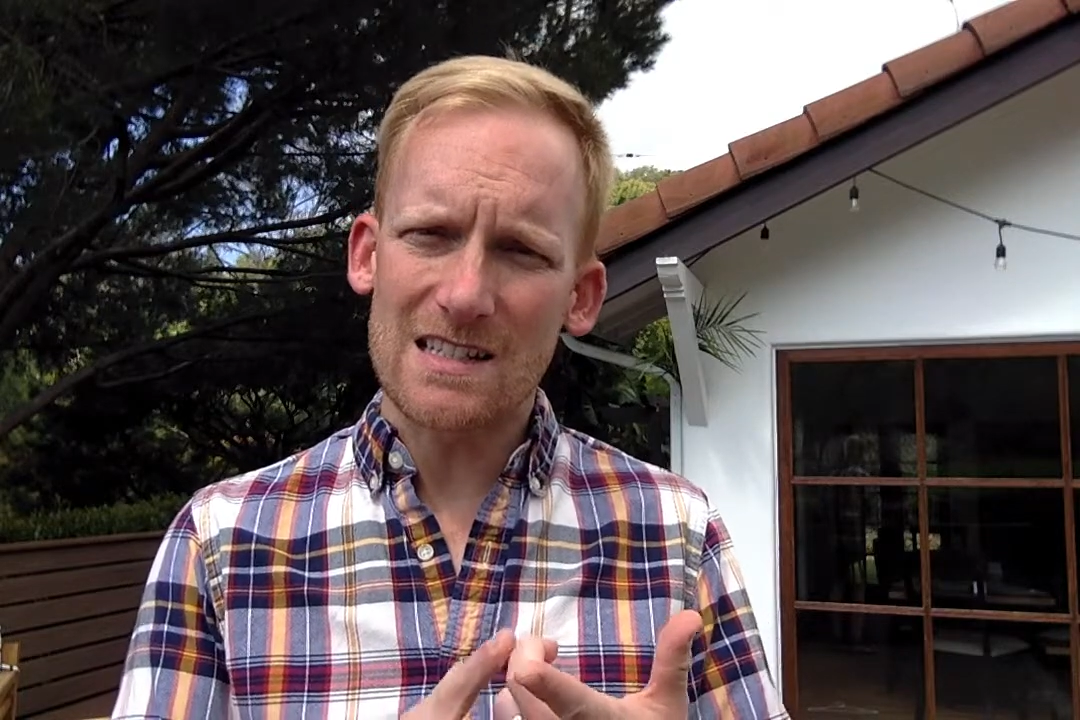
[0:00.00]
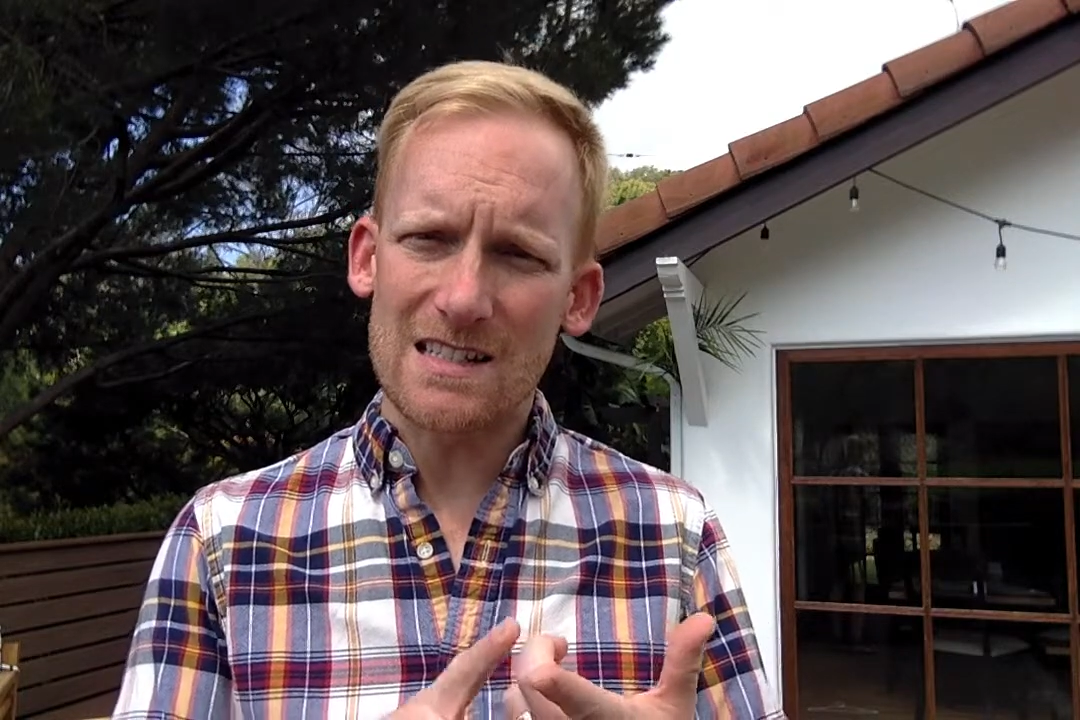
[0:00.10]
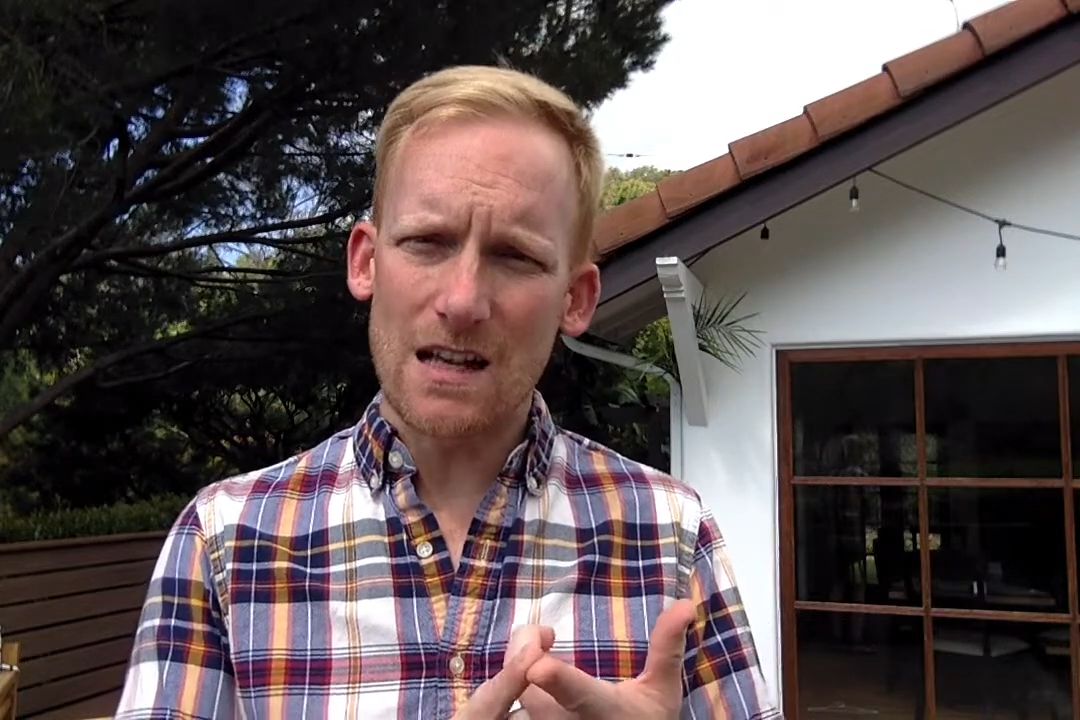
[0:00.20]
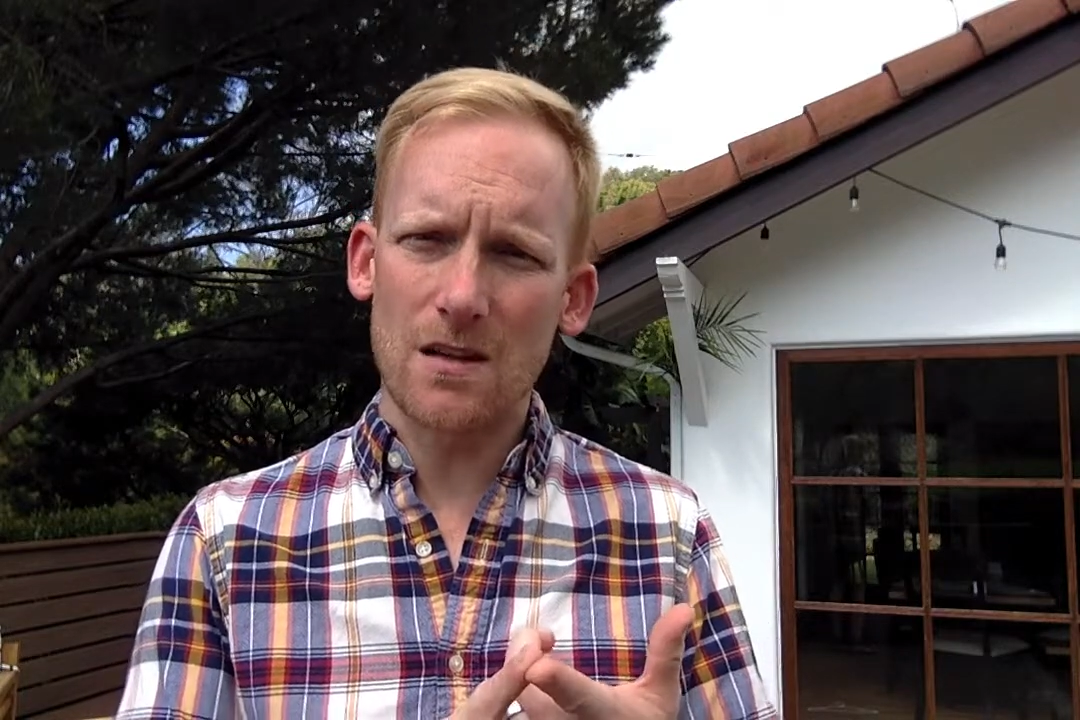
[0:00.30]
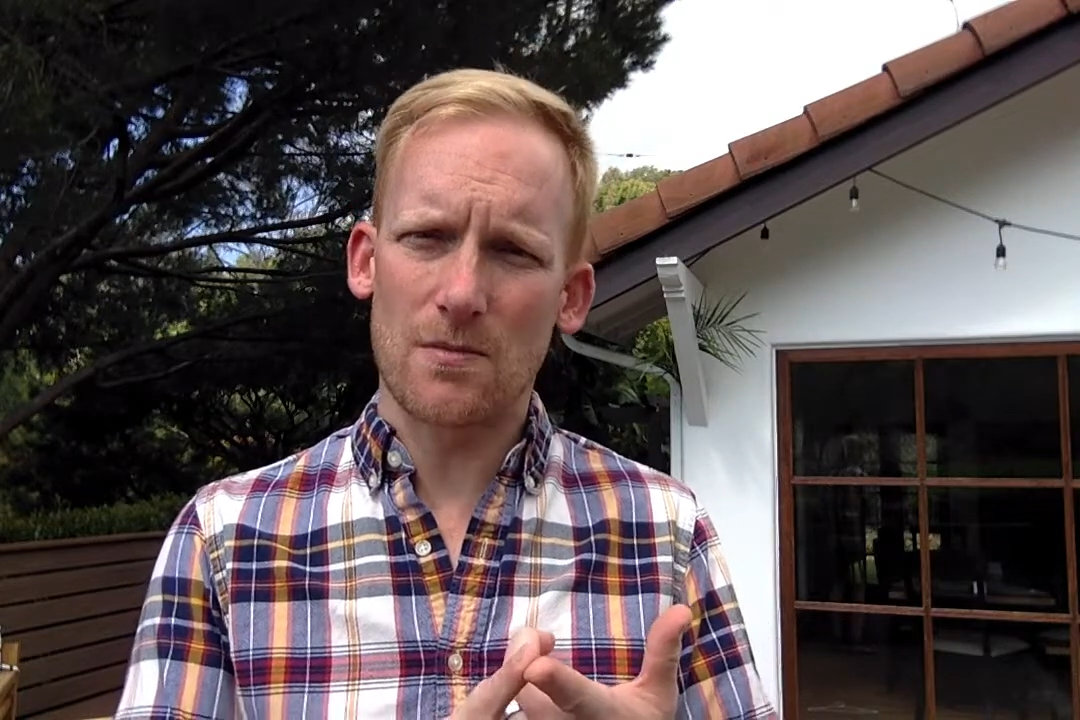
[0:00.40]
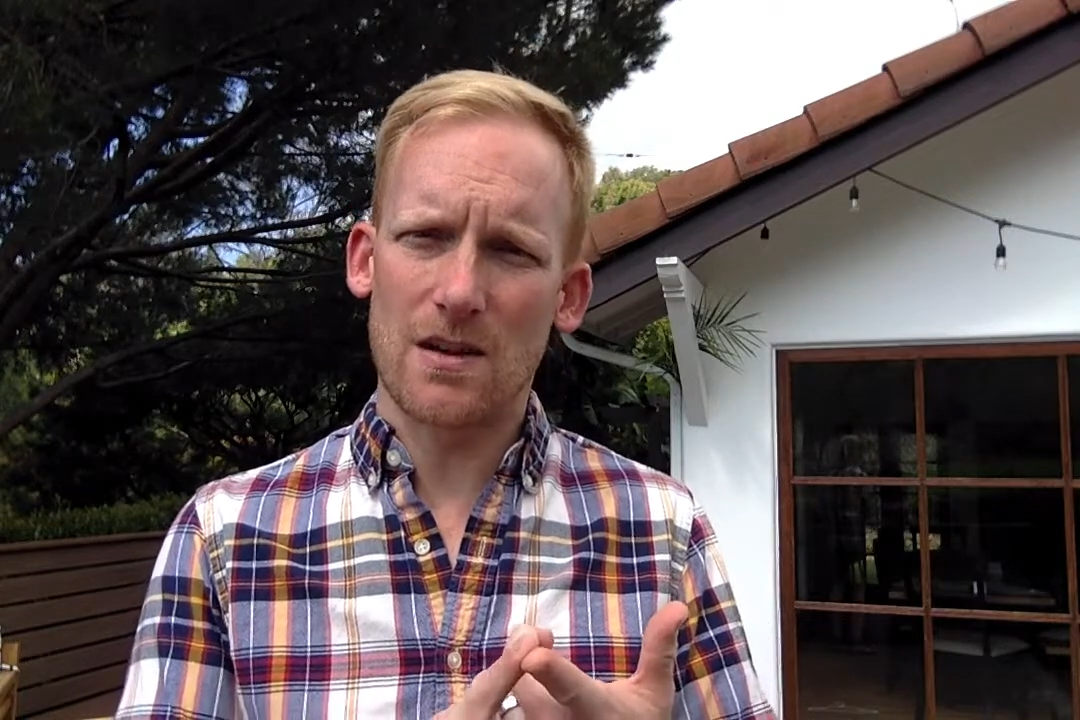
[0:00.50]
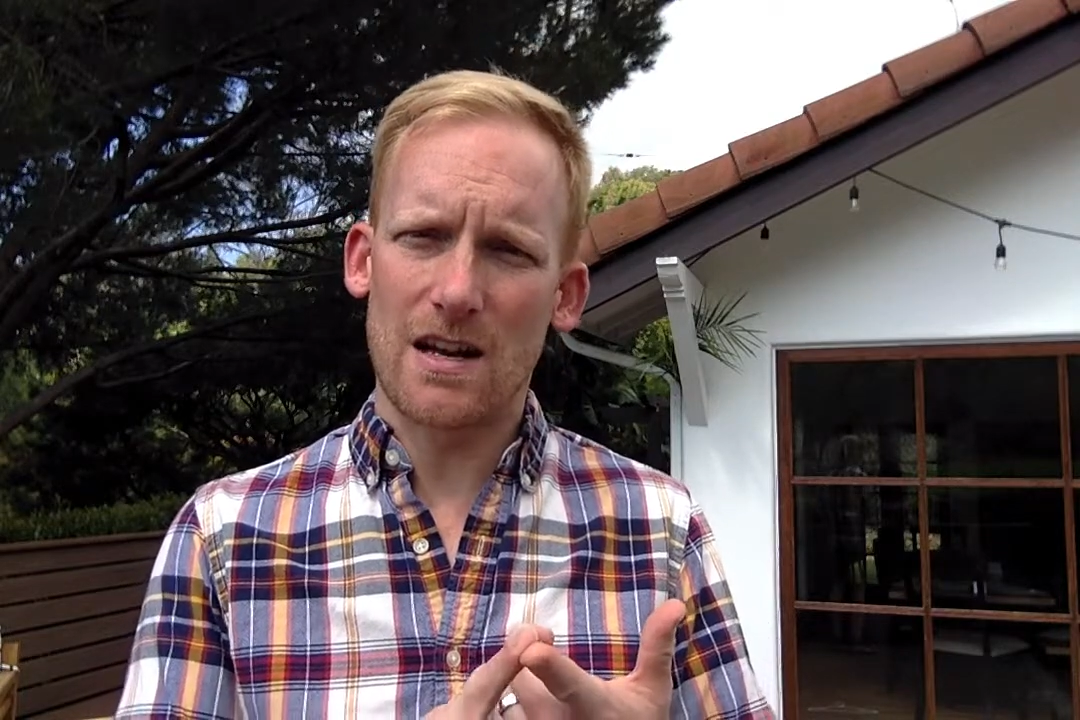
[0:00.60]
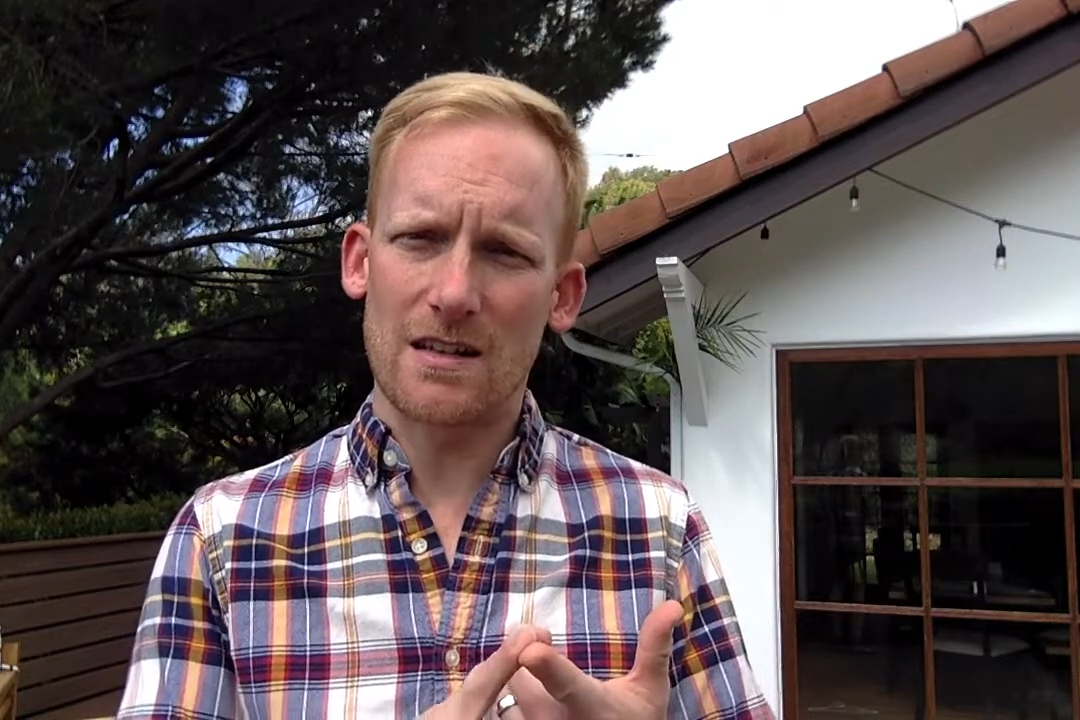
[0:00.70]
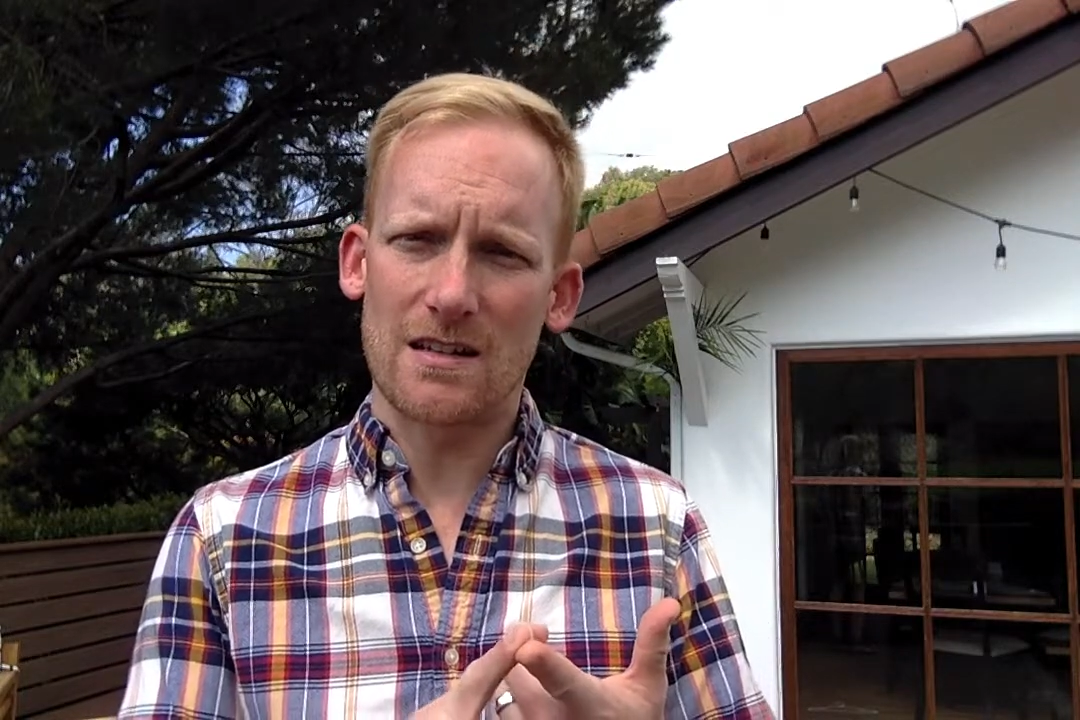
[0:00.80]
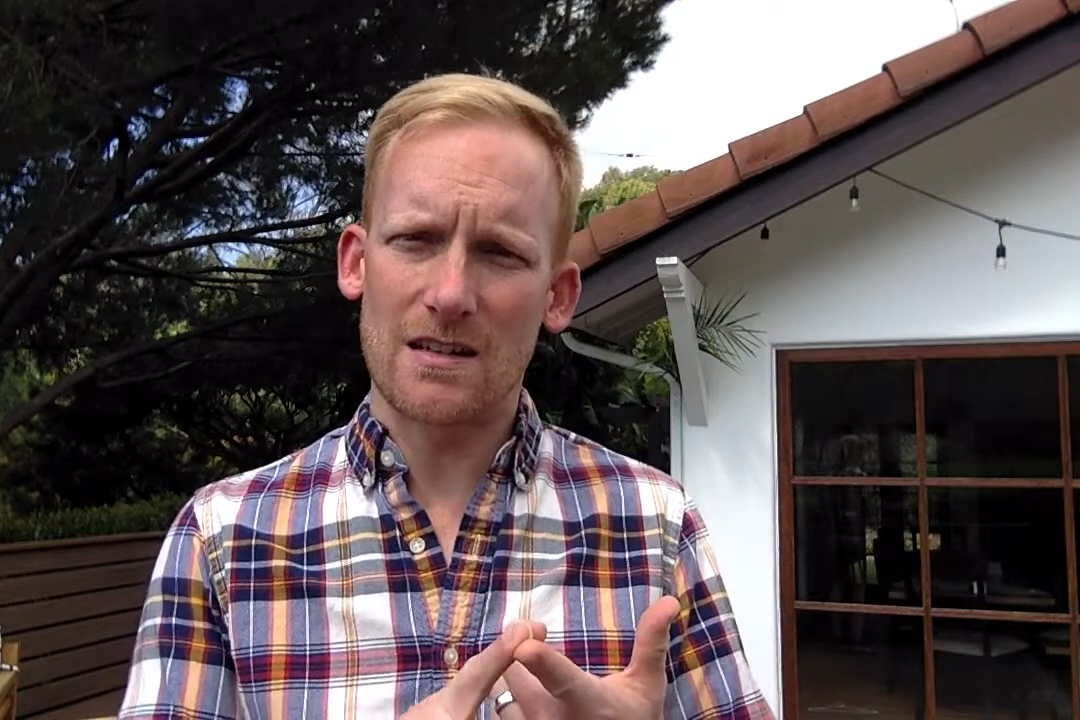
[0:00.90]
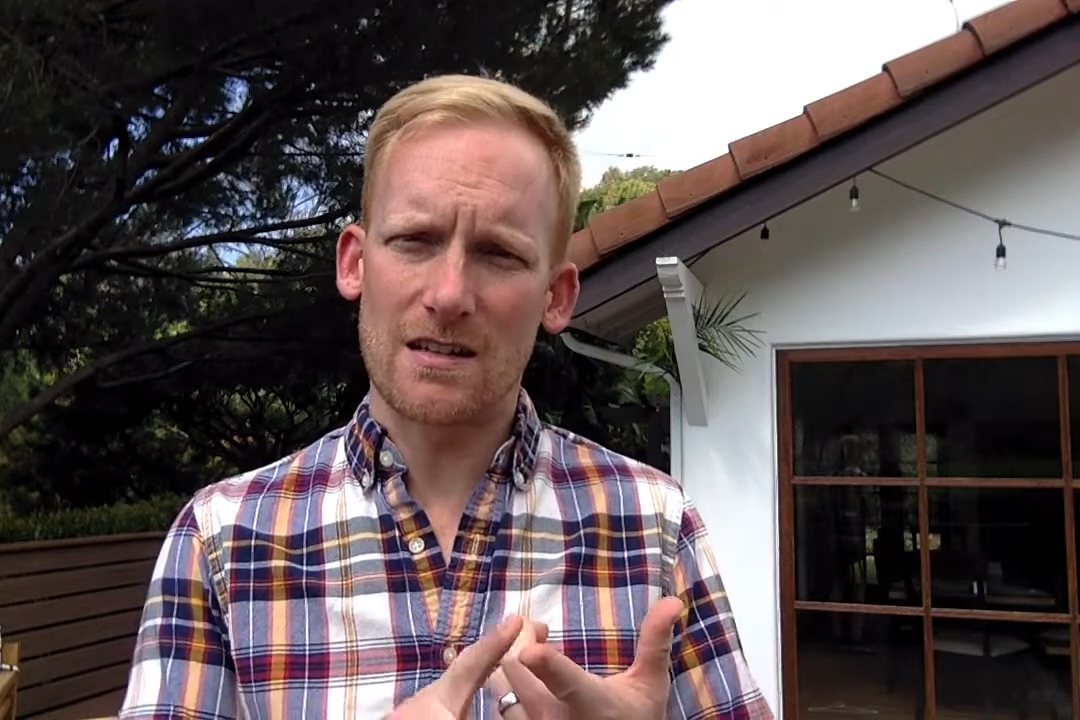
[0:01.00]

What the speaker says: celebrate,